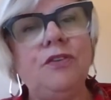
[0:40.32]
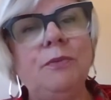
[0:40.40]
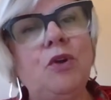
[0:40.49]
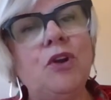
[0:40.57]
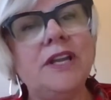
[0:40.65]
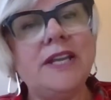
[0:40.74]
From
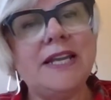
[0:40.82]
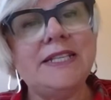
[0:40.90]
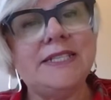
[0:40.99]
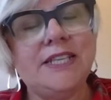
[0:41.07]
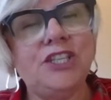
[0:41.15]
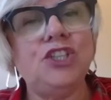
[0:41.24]
an
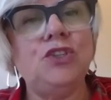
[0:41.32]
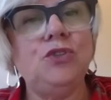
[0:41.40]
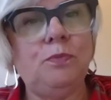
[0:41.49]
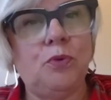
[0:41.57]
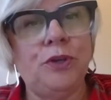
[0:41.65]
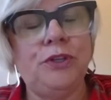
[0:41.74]

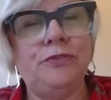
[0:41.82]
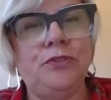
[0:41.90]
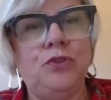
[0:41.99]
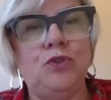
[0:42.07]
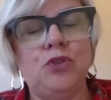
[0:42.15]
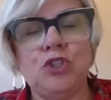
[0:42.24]
organisational point of
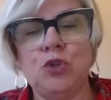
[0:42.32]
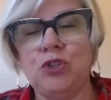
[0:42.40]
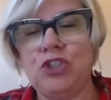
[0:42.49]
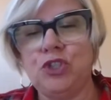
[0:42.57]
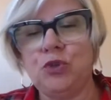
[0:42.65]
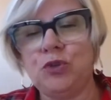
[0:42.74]
view,
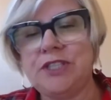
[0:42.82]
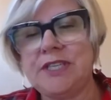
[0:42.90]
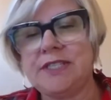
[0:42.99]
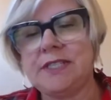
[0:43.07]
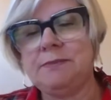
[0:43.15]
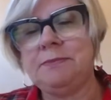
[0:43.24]
Scottish
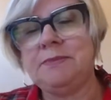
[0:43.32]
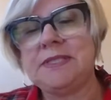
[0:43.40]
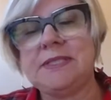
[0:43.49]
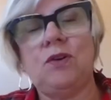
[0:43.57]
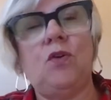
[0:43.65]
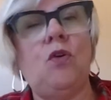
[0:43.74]

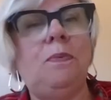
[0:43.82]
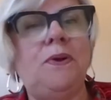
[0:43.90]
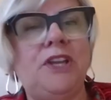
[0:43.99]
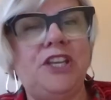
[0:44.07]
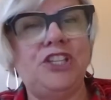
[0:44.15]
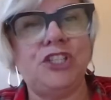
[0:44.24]
Autism's
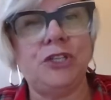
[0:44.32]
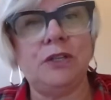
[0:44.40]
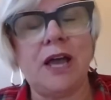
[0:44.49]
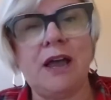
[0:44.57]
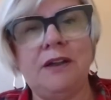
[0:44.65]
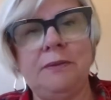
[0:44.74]
operational
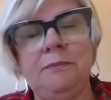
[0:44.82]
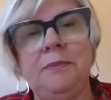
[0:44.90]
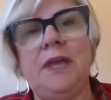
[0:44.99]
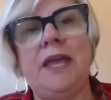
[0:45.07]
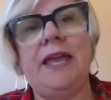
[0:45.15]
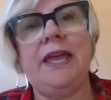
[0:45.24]

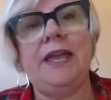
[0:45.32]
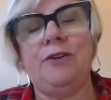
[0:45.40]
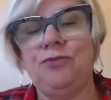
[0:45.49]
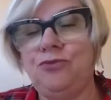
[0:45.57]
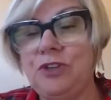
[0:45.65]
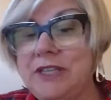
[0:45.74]
arm
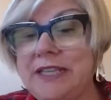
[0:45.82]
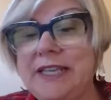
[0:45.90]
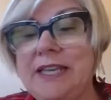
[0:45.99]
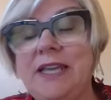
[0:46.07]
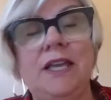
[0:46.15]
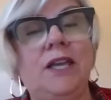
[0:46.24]

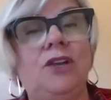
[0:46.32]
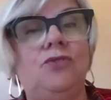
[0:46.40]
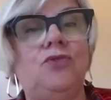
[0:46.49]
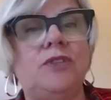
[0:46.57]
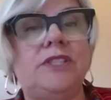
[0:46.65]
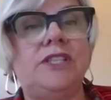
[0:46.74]
really
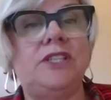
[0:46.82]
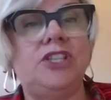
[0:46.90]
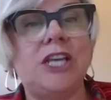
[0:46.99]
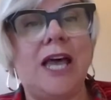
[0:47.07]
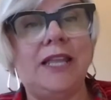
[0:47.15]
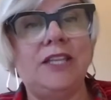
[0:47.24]
rose to the
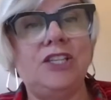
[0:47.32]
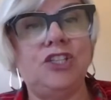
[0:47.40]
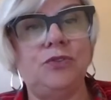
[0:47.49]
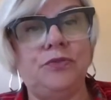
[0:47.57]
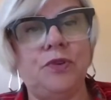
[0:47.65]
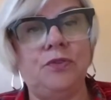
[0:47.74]
challenge
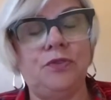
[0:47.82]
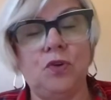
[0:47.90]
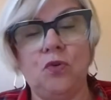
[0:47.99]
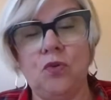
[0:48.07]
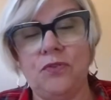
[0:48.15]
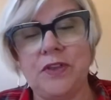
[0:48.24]
of
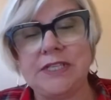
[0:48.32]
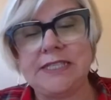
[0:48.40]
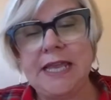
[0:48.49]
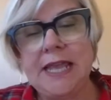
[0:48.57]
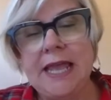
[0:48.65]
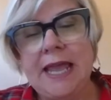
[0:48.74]

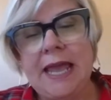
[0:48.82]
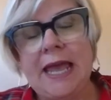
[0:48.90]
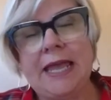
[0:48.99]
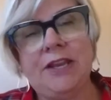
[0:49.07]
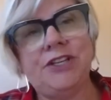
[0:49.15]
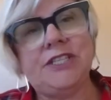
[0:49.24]
COVID,
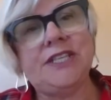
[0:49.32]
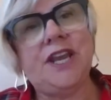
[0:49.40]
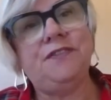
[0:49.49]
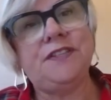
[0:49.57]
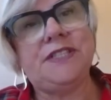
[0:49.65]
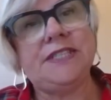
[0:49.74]
and our
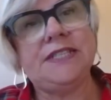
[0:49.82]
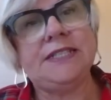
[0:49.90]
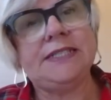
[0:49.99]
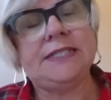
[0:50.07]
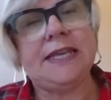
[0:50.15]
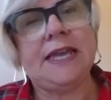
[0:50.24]

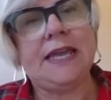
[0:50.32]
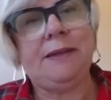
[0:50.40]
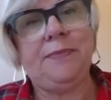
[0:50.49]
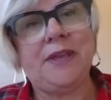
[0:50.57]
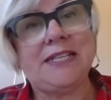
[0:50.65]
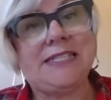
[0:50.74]
services
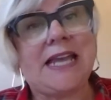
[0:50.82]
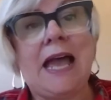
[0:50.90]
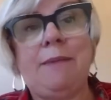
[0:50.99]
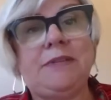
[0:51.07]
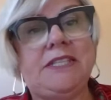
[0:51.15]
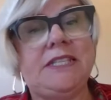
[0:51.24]

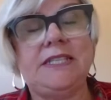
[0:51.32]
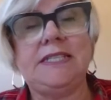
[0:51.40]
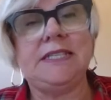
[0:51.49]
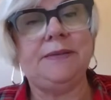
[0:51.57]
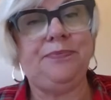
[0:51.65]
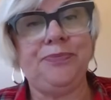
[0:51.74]
adapted
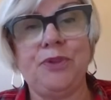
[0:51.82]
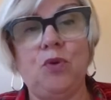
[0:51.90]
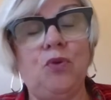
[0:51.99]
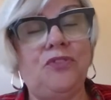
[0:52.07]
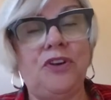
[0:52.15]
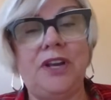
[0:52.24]

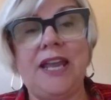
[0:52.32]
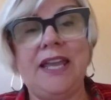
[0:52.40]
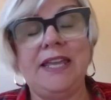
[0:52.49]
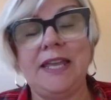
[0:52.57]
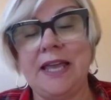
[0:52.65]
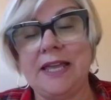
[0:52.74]

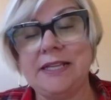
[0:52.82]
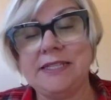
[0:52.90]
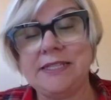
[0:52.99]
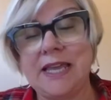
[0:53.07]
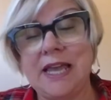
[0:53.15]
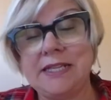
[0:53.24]
overnight,
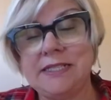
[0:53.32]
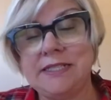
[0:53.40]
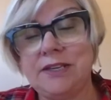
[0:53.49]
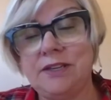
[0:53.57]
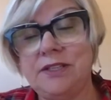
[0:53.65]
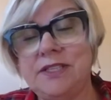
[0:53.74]
and
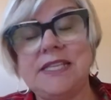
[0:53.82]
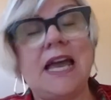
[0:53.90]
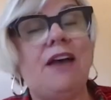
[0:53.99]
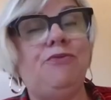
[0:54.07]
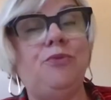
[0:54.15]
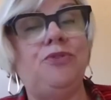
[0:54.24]
the
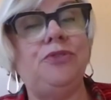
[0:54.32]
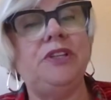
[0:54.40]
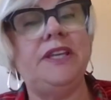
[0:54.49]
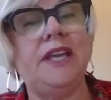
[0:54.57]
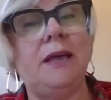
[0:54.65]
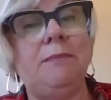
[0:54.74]
staff were
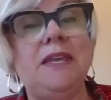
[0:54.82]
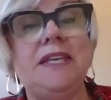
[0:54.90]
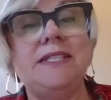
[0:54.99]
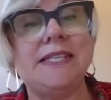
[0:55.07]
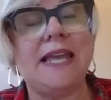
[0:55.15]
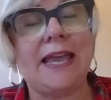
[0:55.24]
really
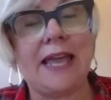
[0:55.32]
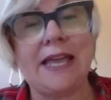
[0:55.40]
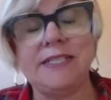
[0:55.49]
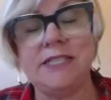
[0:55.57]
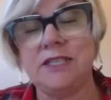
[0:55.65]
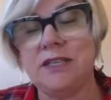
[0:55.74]
amazing,
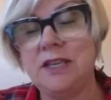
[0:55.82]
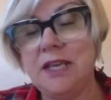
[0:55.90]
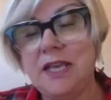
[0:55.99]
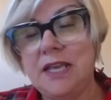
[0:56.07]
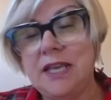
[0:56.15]
and to